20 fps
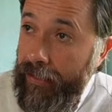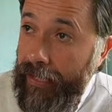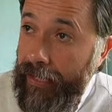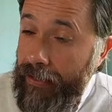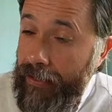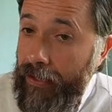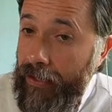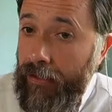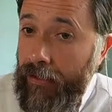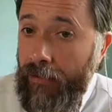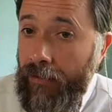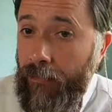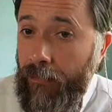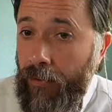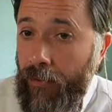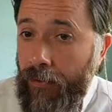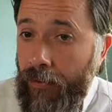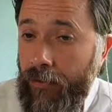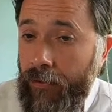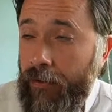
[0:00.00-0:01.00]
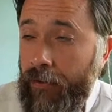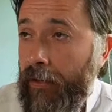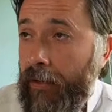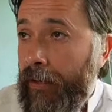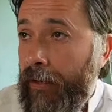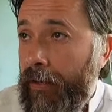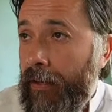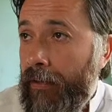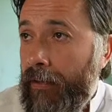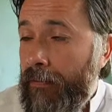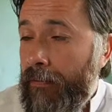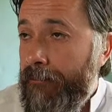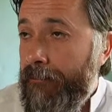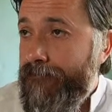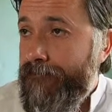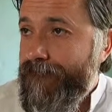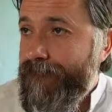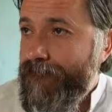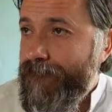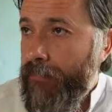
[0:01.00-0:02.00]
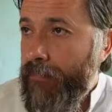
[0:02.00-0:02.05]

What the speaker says: it in more depth.